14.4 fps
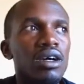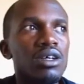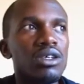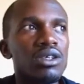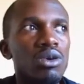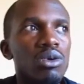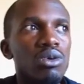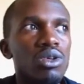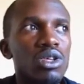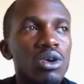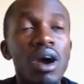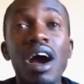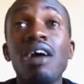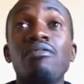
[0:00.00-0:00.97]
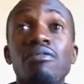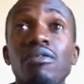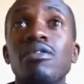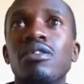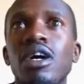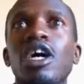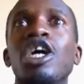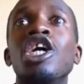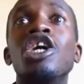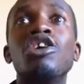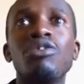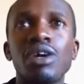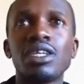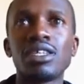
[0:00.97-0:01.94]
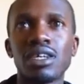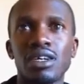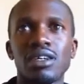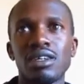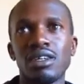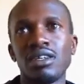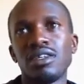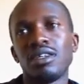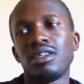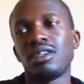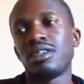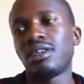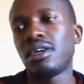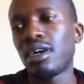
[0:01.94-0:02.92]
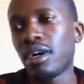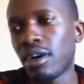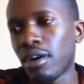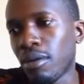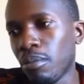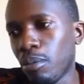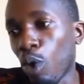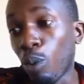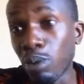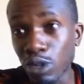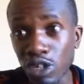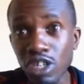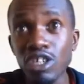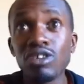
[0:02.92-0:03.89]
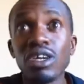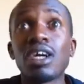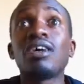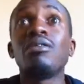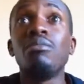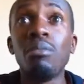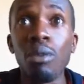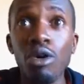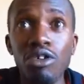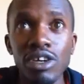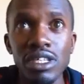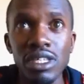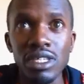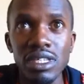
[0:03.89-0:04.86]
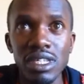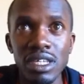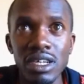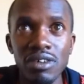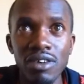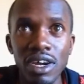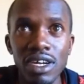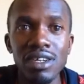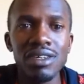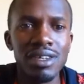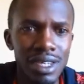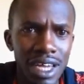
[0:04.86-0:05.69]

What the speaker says: So you have a greater opportunity to take more risks, right?